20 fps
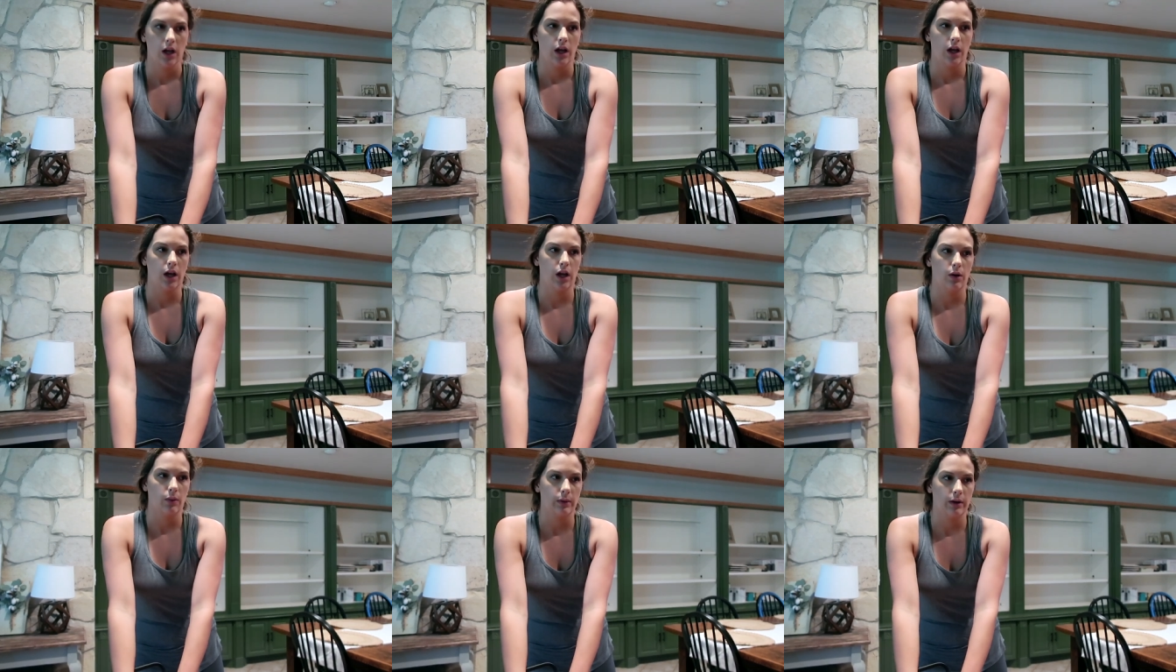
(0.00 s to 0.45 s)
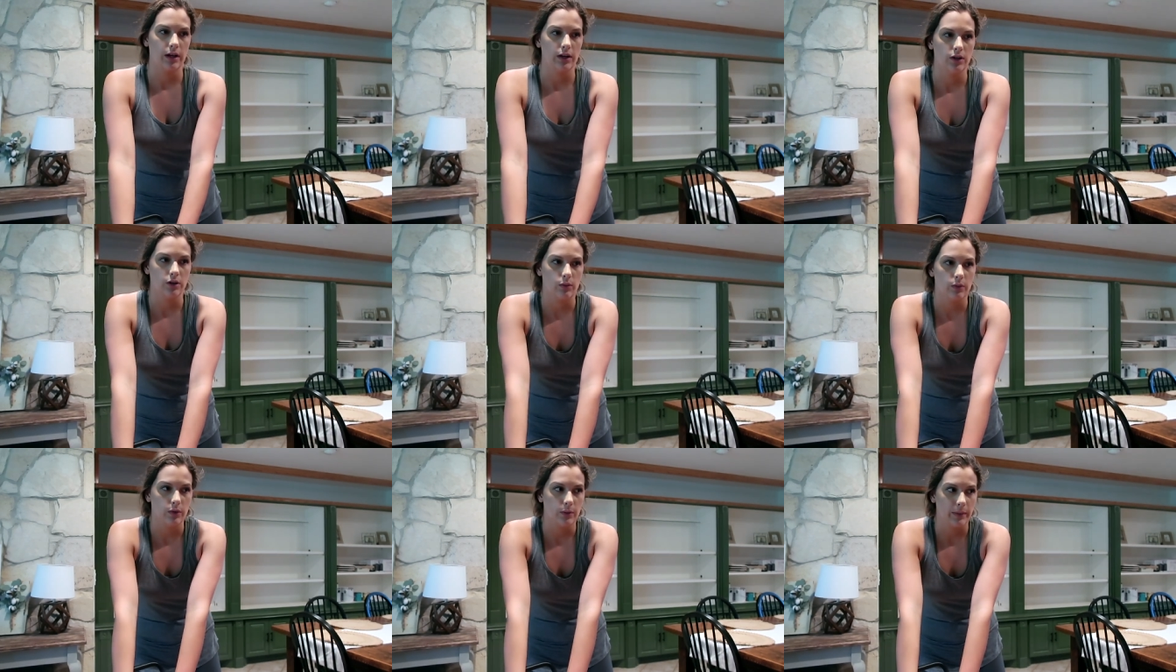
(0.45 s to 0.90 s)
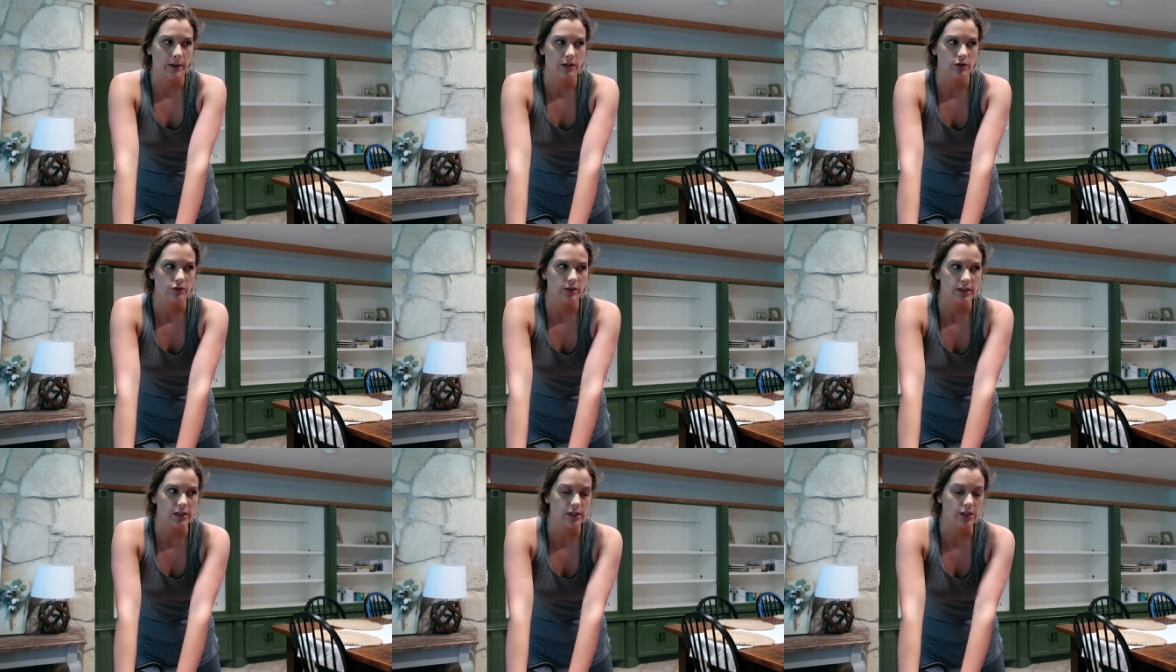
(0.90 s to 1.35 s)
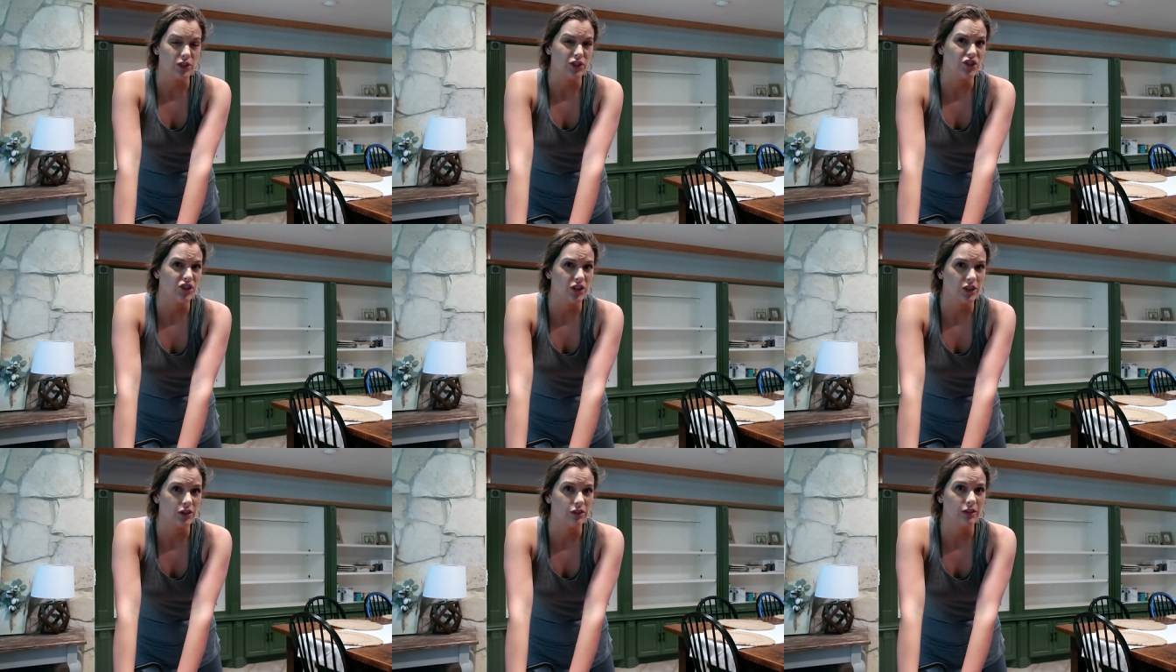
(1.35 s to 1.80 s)
Uh, when I don't want to wear dresses.
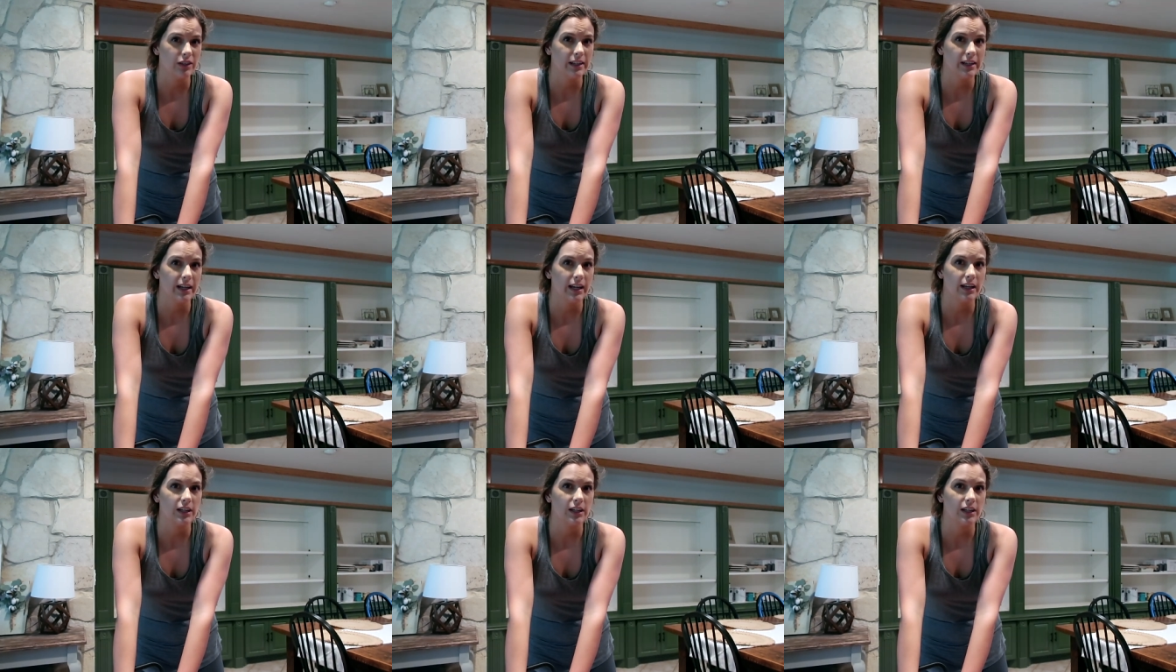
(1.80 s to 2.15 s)
Generally,